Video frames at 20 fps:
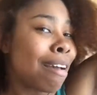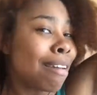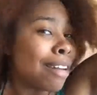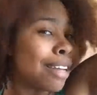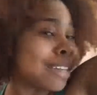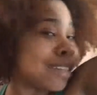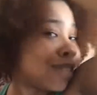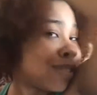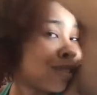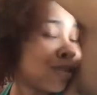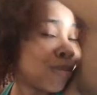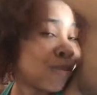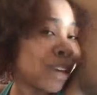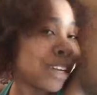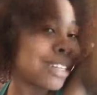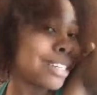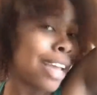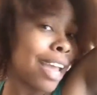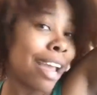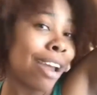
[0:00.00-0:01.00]
That's too
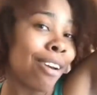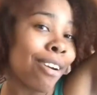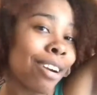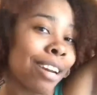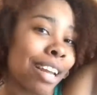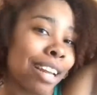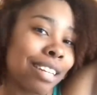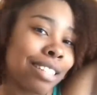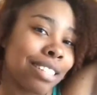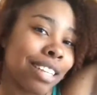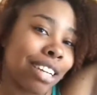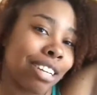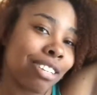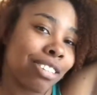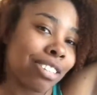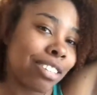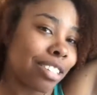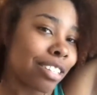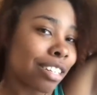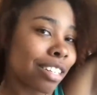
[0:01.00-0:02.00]
much hair in that
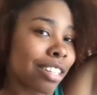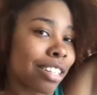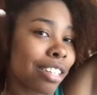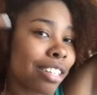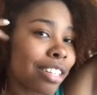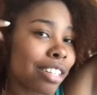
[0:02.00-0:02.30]
section.